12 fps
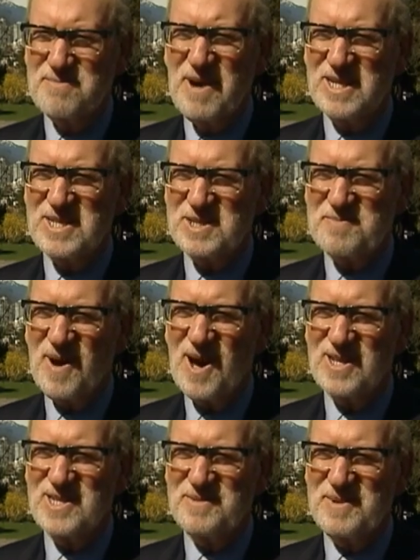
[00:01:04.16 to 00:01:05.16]
as much as
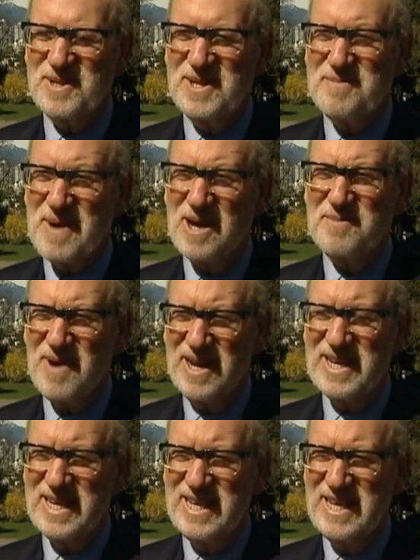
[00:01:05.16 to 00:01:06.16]
possible the amount of
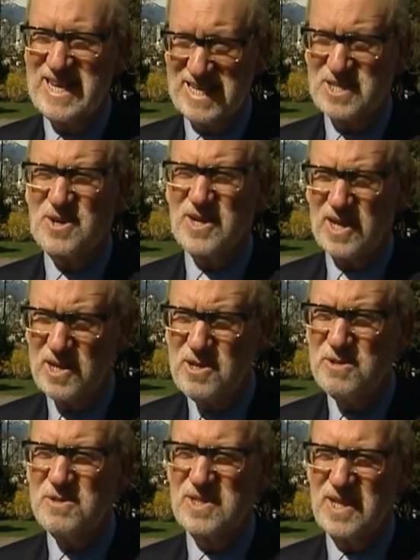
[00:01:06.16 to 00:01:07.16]
money it's going to
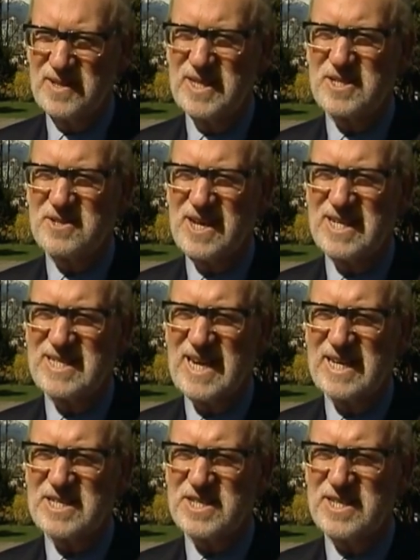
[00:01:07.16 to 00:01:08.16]
lose on this
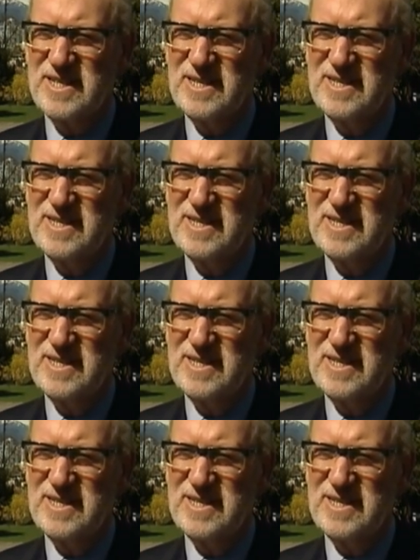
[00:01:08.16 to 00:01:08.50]
transaction.